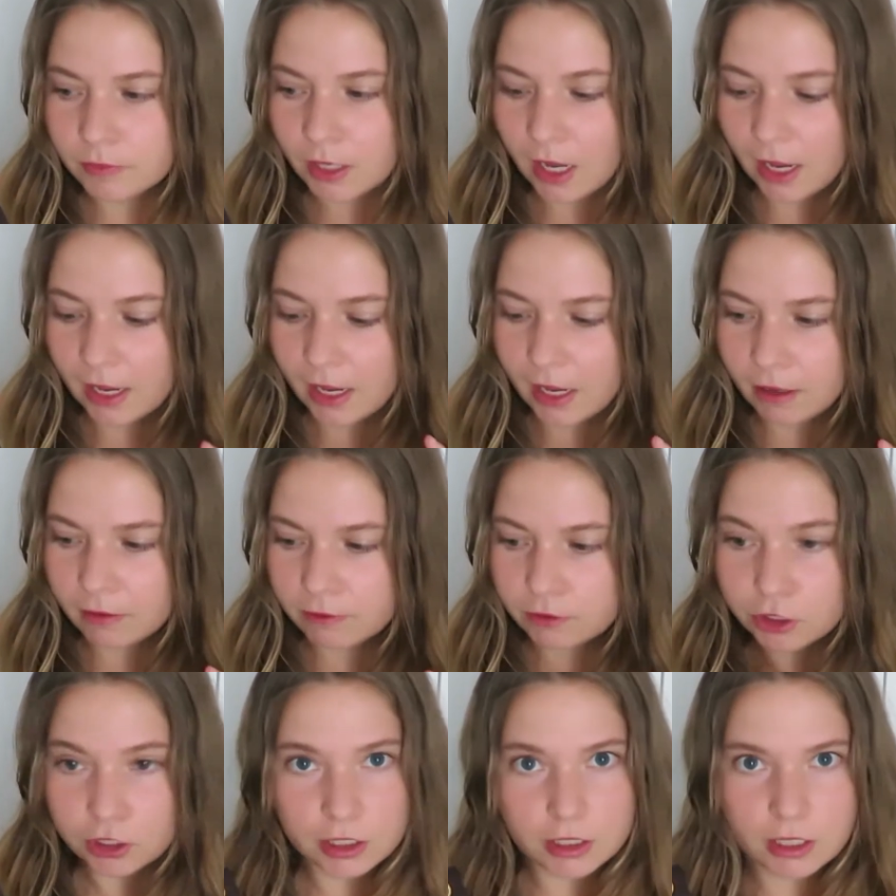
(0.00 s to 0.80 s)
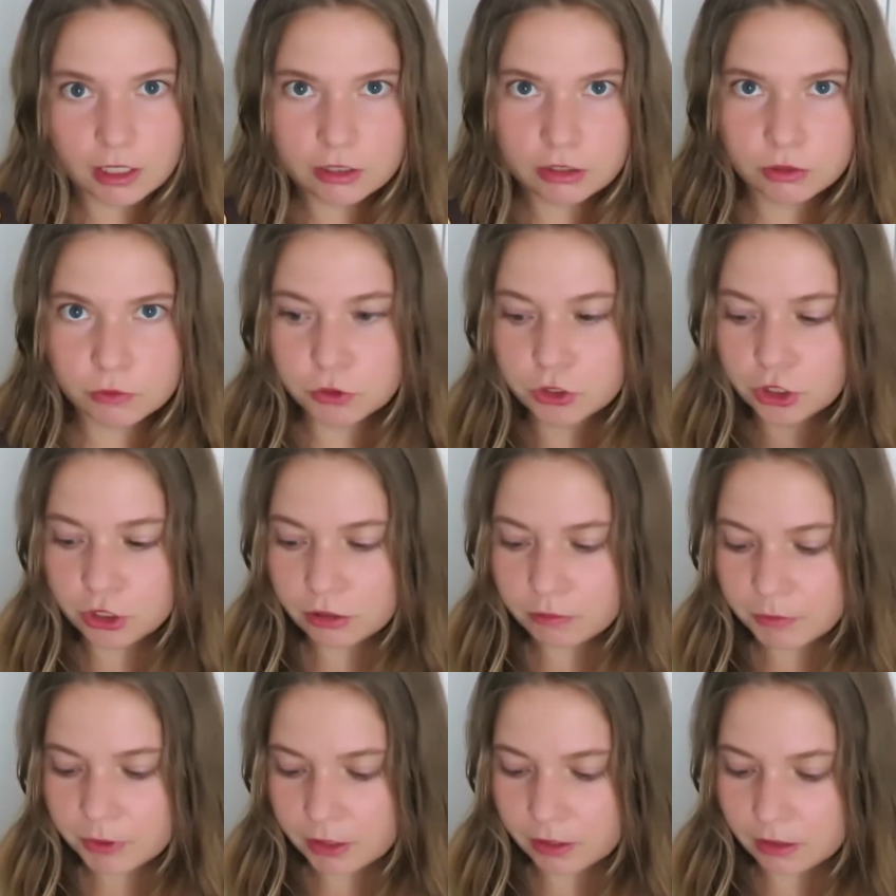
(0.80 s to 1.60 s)
I have 30 days to
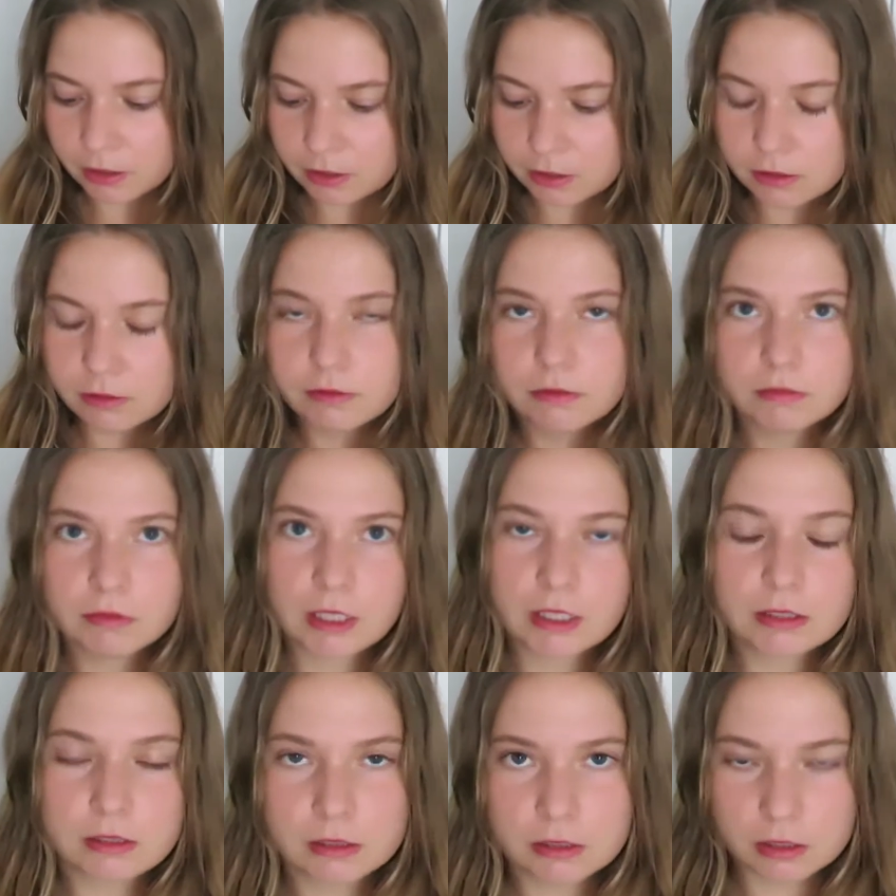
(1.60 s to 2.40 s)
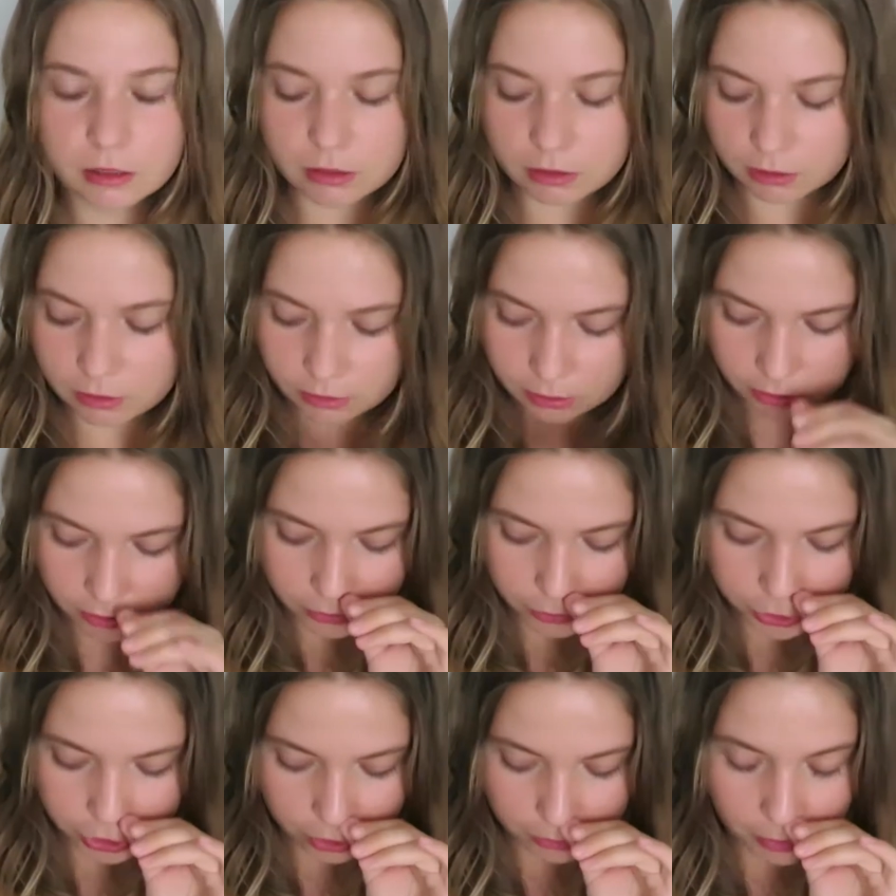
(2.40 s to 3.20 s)
return because that's the
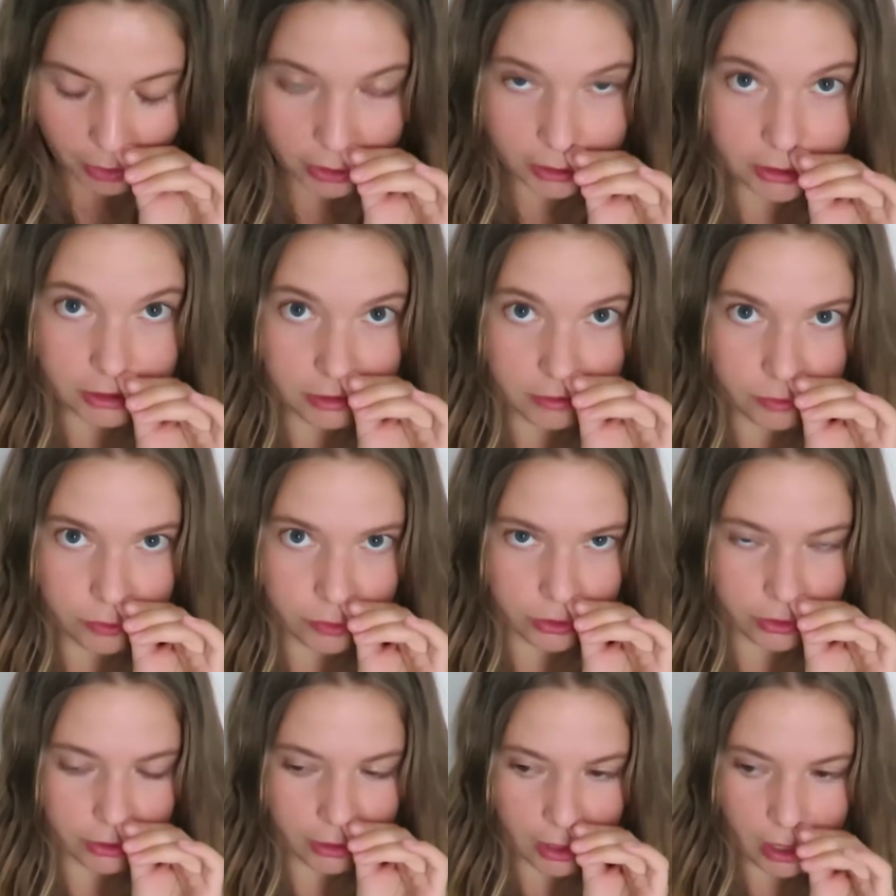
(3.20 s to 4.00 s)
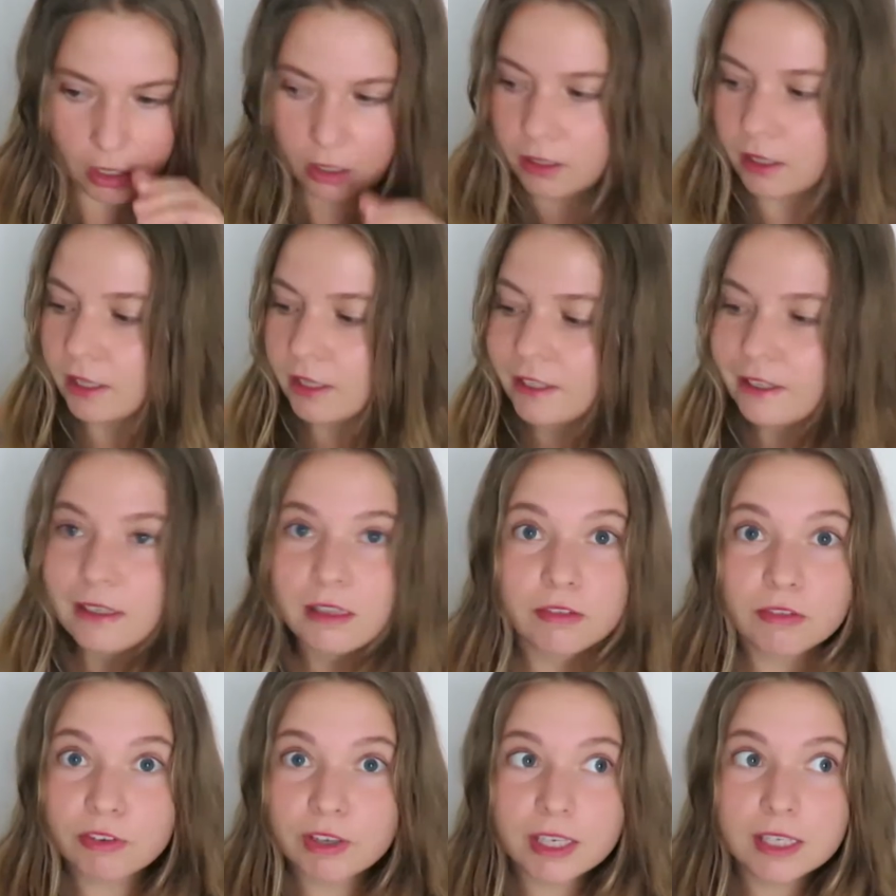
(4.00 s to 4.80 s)
return policy for Galeries
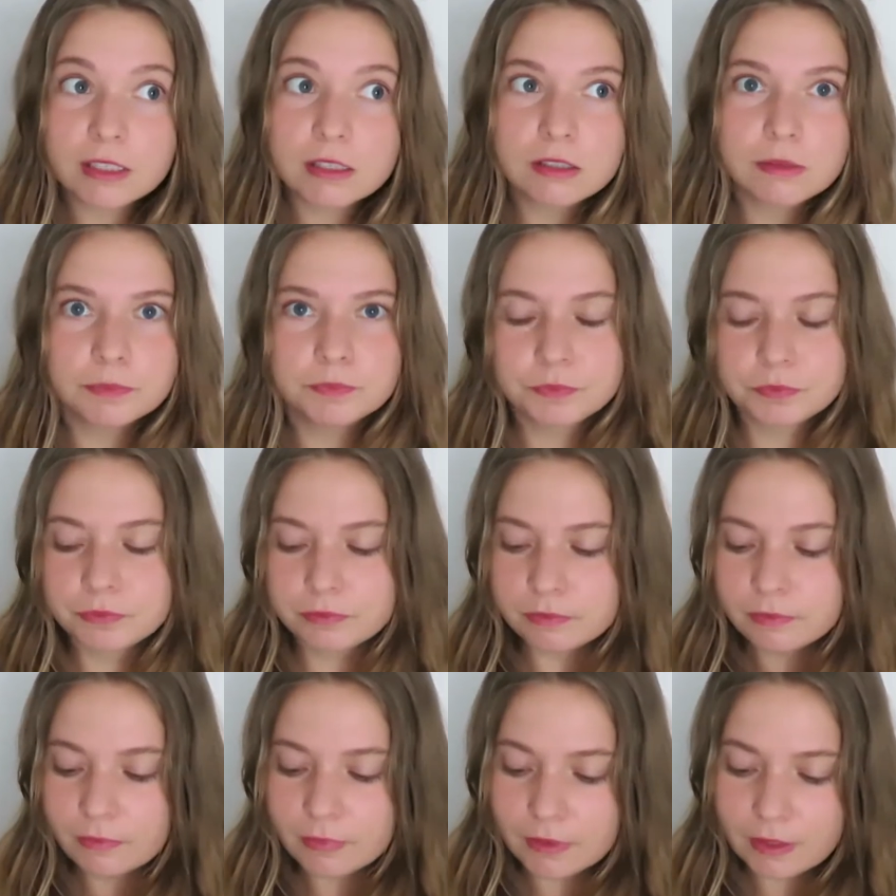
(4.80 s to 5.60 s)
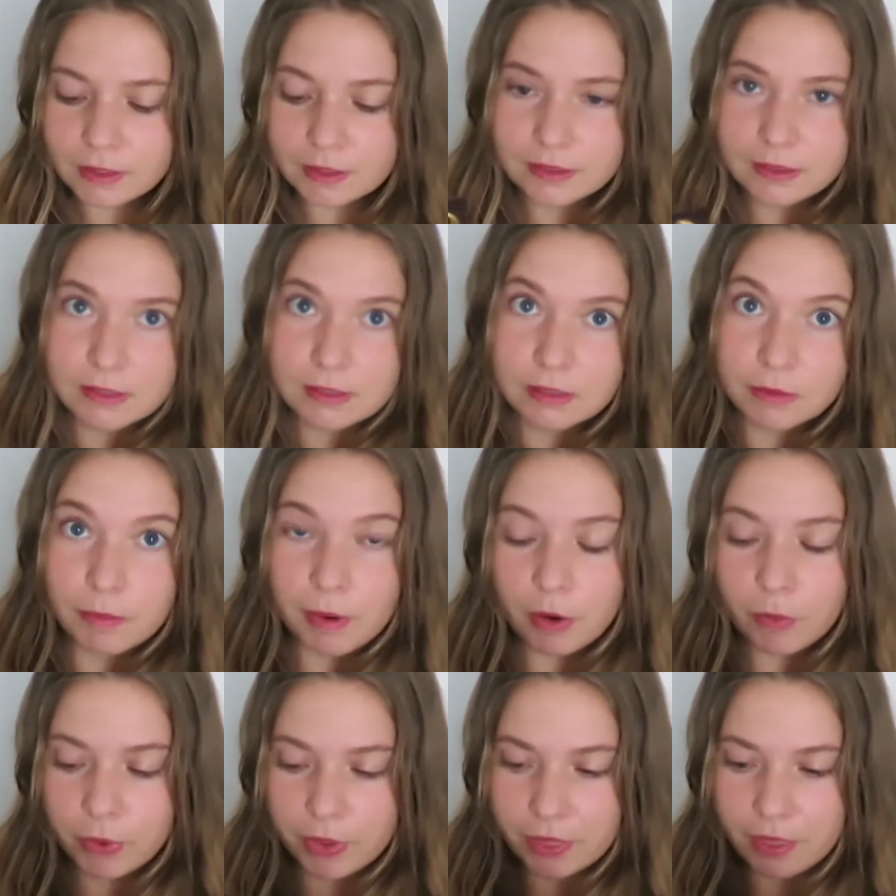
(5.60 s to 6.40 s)
Lafayette. This is
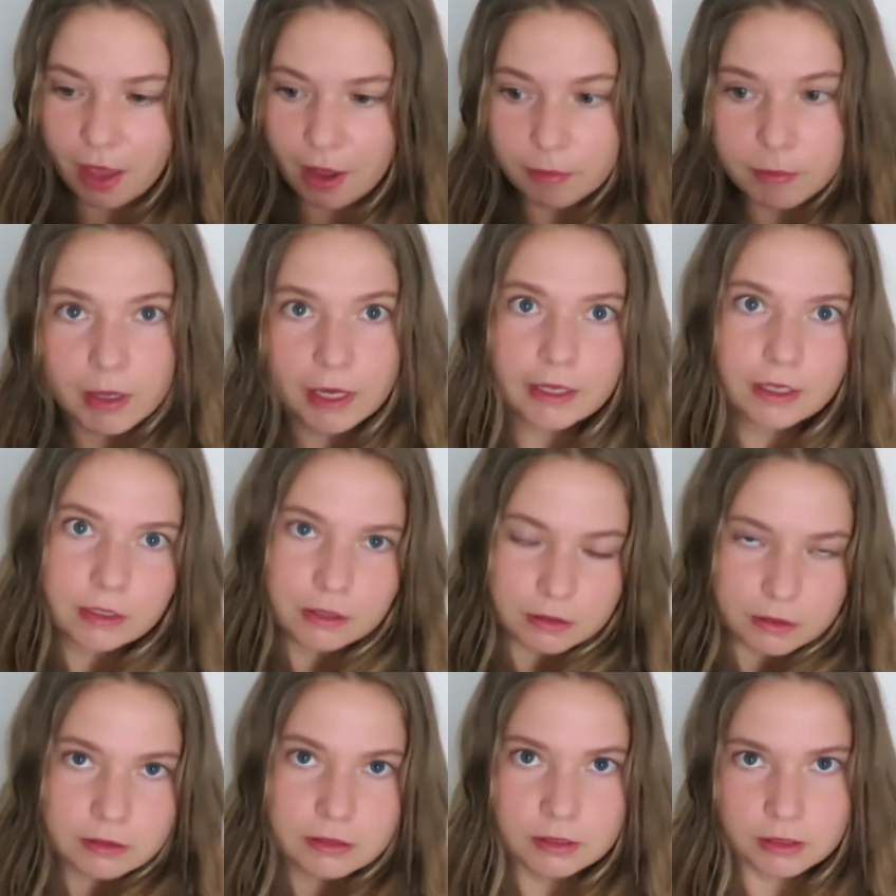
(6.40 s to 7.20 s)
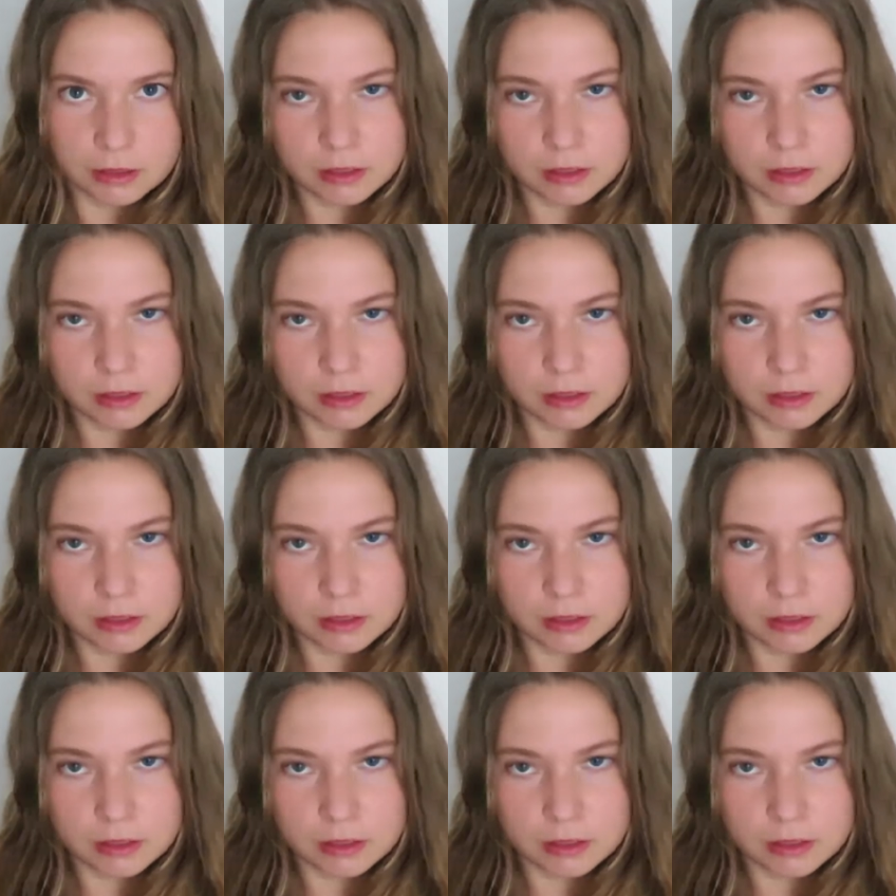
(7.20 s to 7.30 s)
about with them. I can